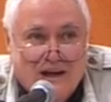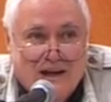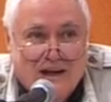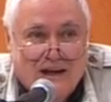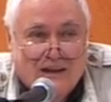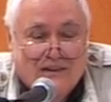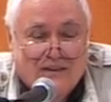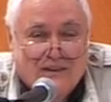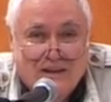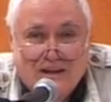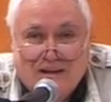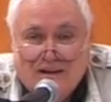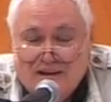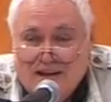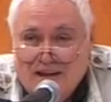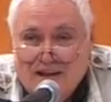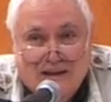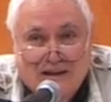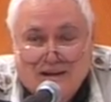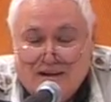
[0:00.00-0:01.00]
This
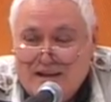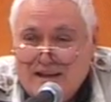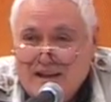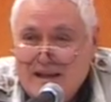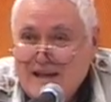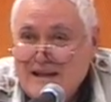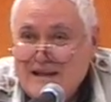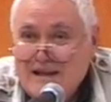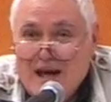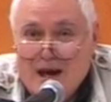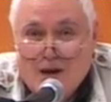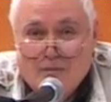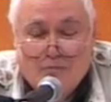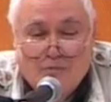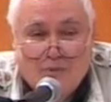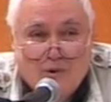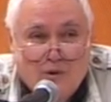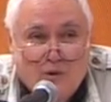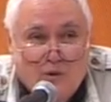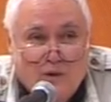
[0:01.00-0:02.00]
is the
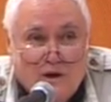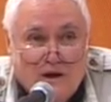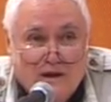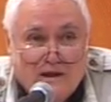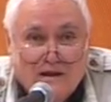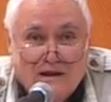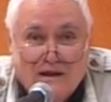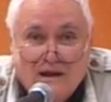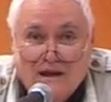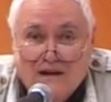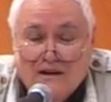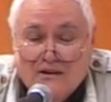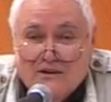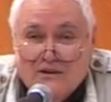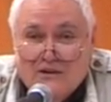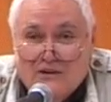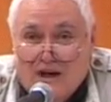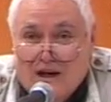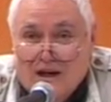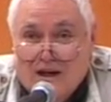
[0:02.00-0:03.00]
number one
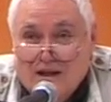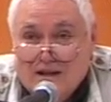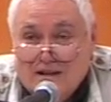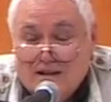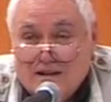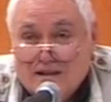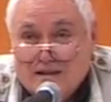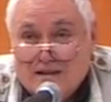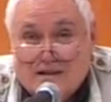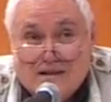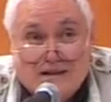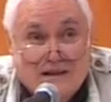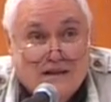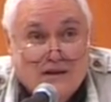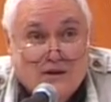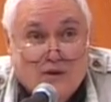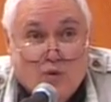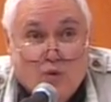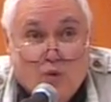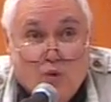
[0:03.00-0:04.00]
scientist in
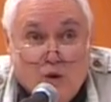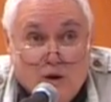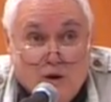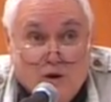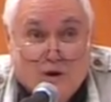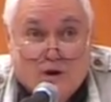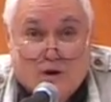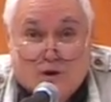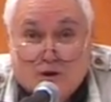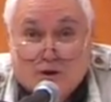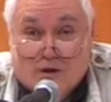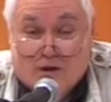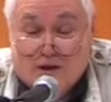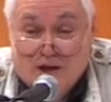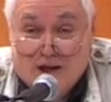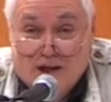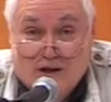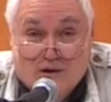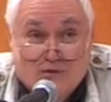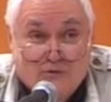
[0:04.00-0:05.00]
the world,
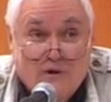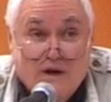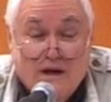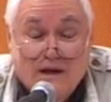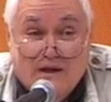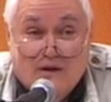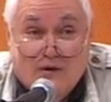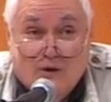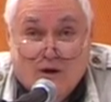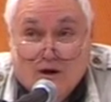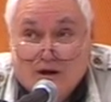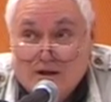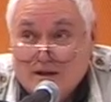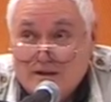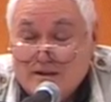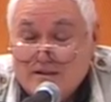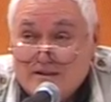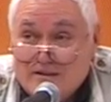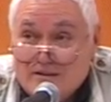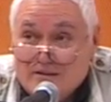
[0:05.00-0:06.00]

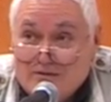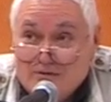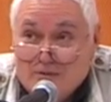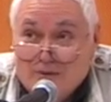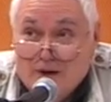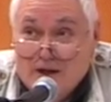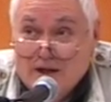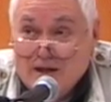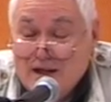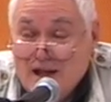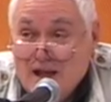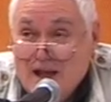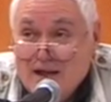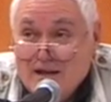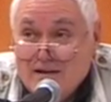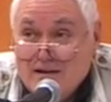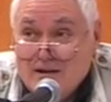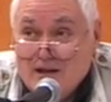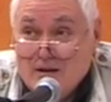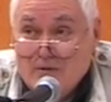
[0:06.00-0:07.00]
regardless of what
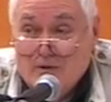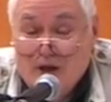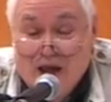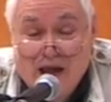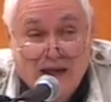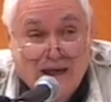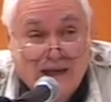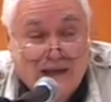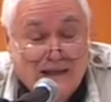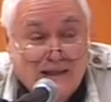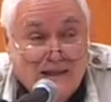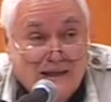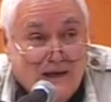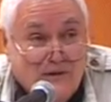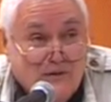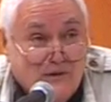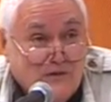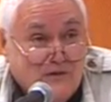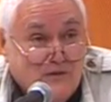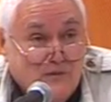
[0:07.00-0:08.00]
some
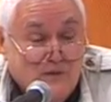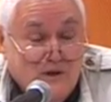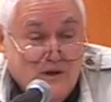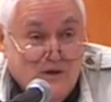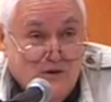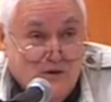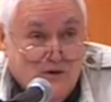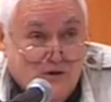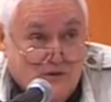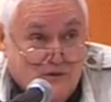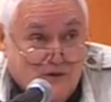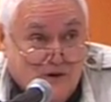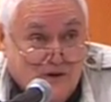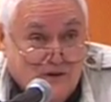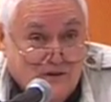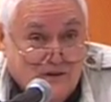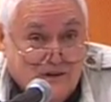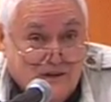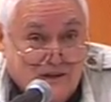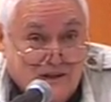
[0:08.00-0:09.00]
academic from a
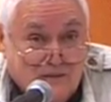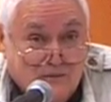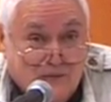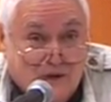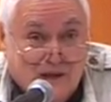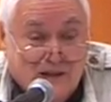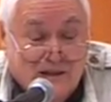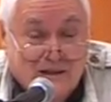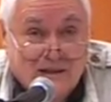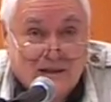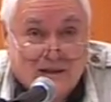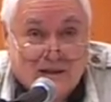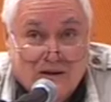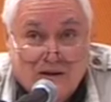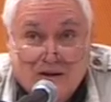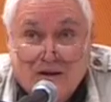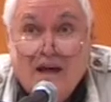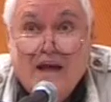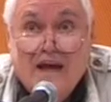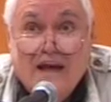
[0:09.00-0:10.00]
university may tell
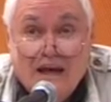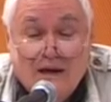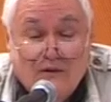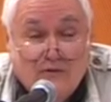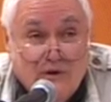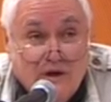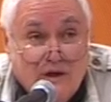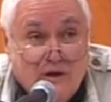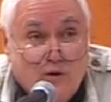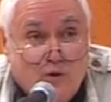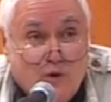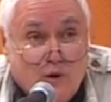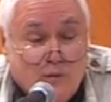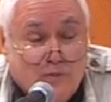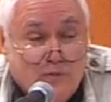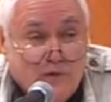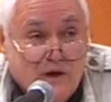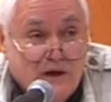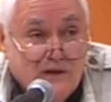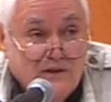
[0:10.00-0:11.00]
you. Every
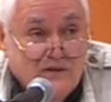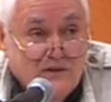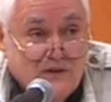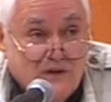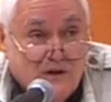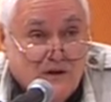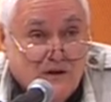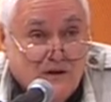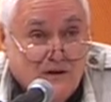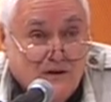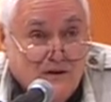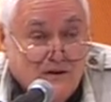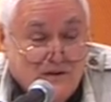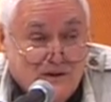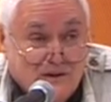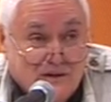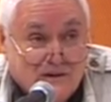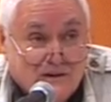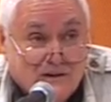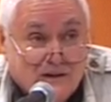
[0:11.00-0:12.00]
corporation on earth
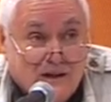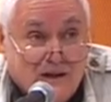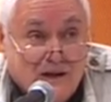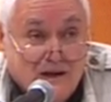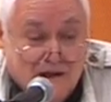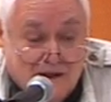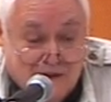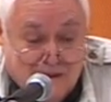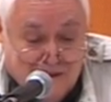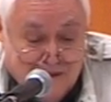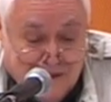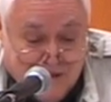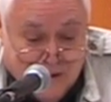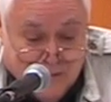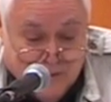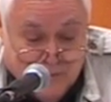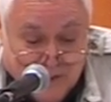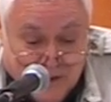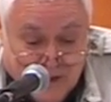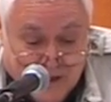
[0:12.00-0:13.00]
is lined
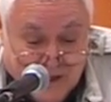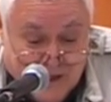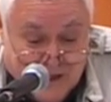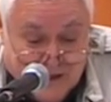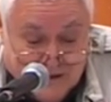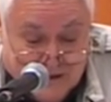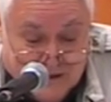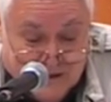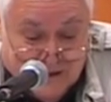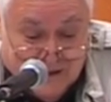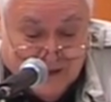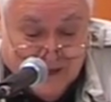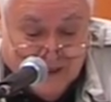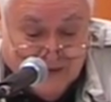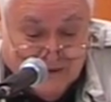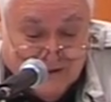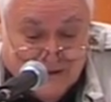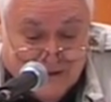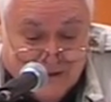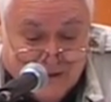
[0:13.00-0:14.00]
up to
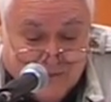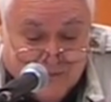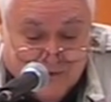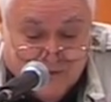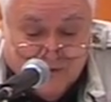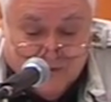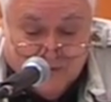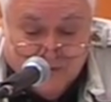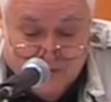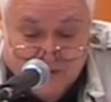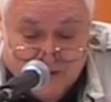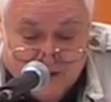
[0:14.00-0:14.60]
get something from the